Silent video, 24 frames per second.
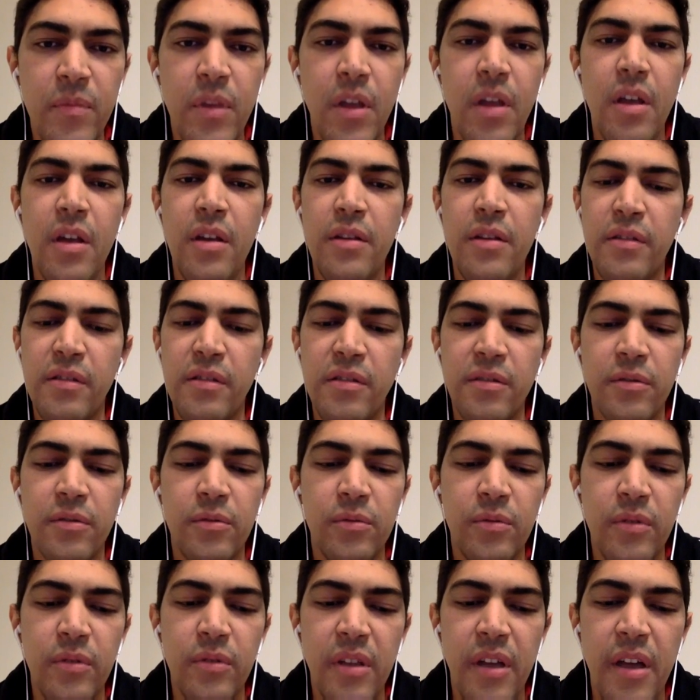Hmm. So
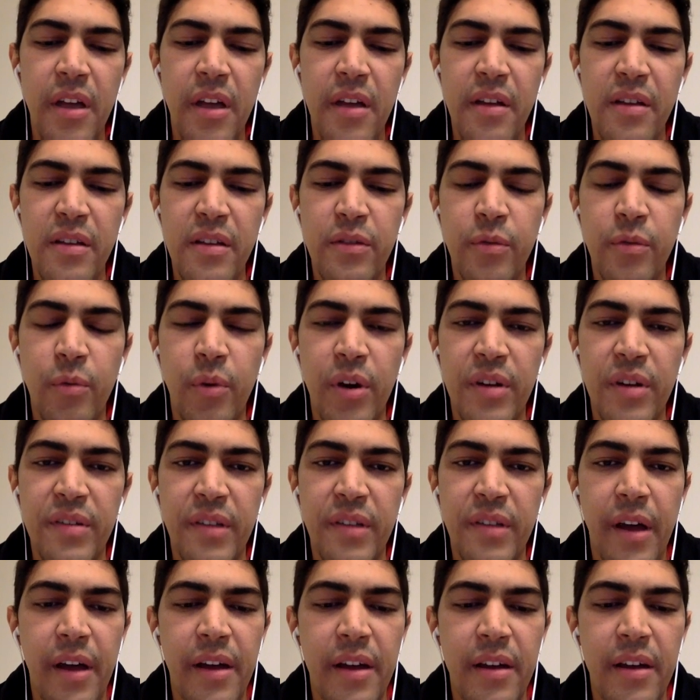it was
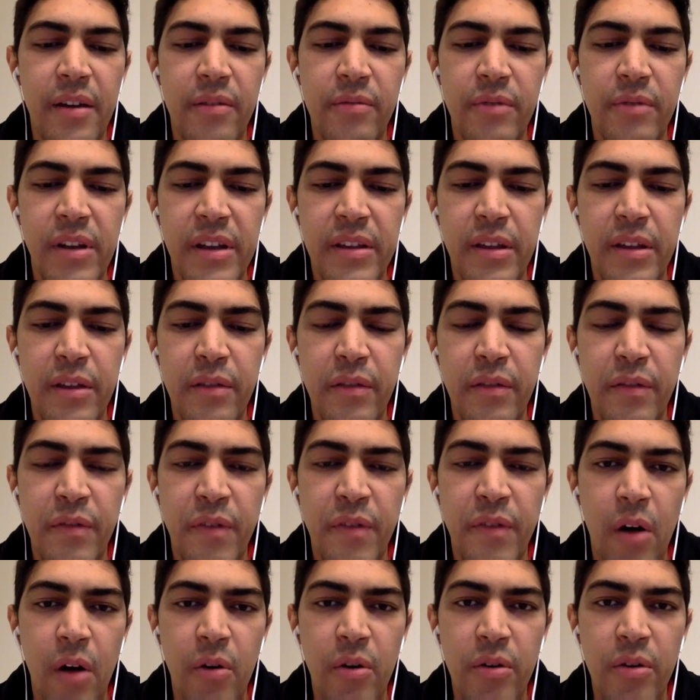uh, related with
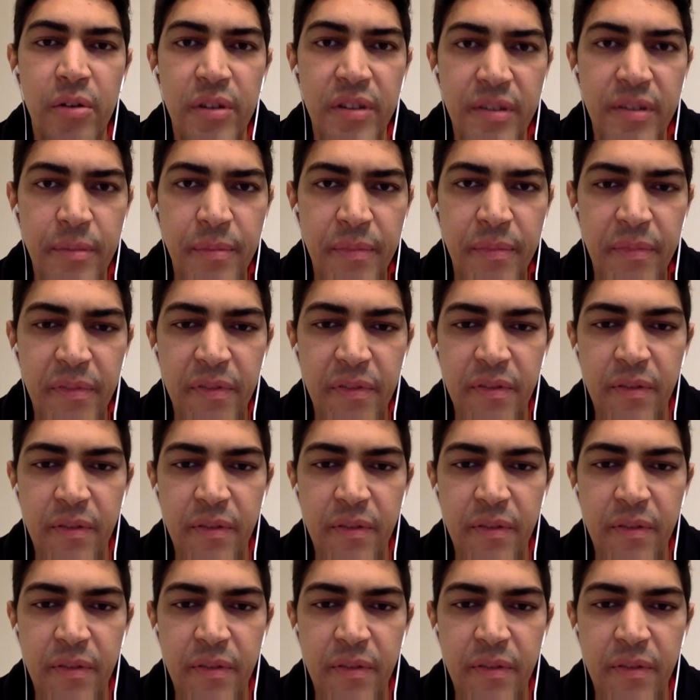algorithms,